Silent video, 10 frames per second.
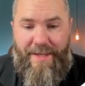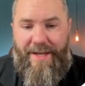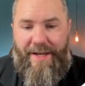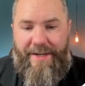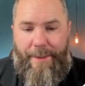
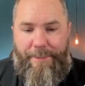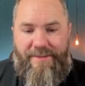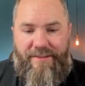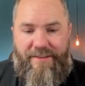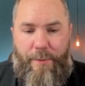Annapolis
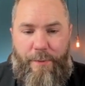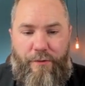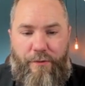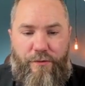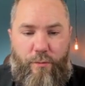
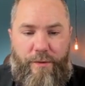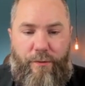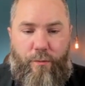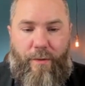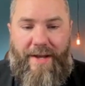exposed the
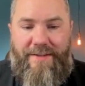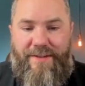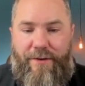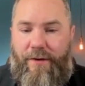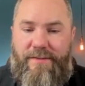real rising
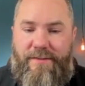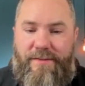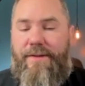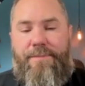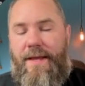cost of
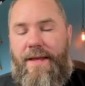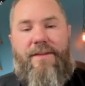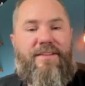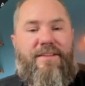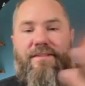living.
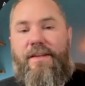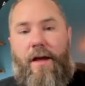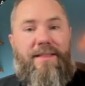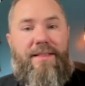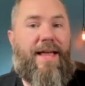So as you see,
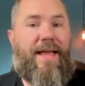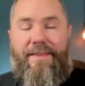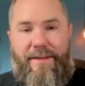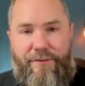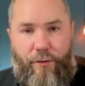a lot of
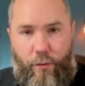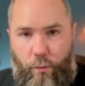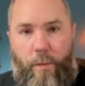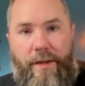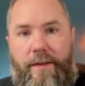these are
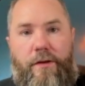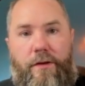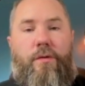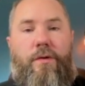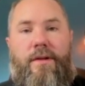really
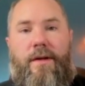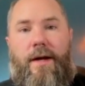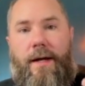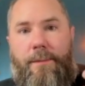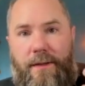good
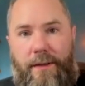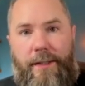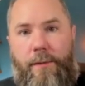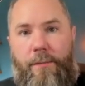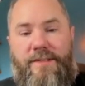
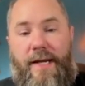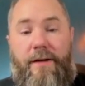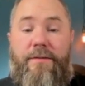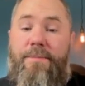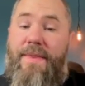clickable
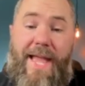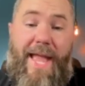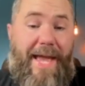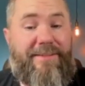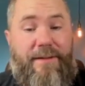titles.
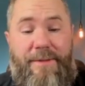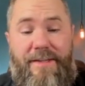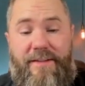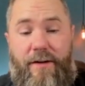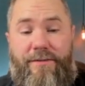And some of these
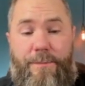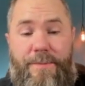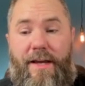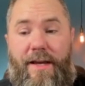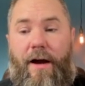can also
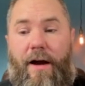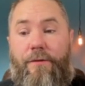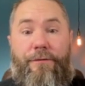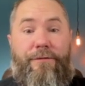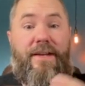be other
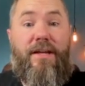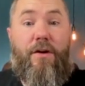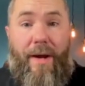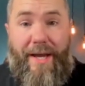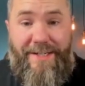
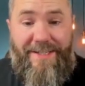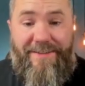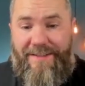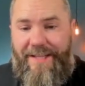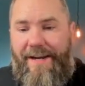video
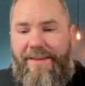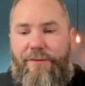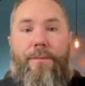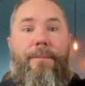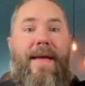ideas. A lot of
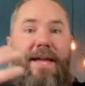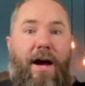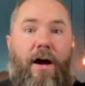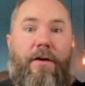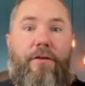these would make
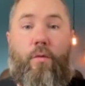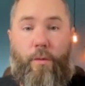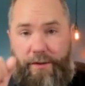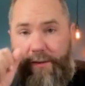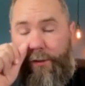other
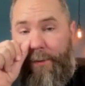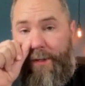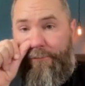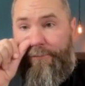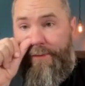really
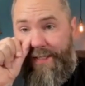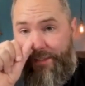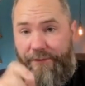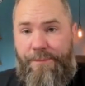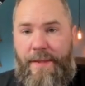great
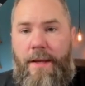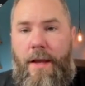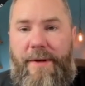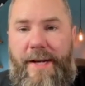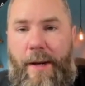videos. But now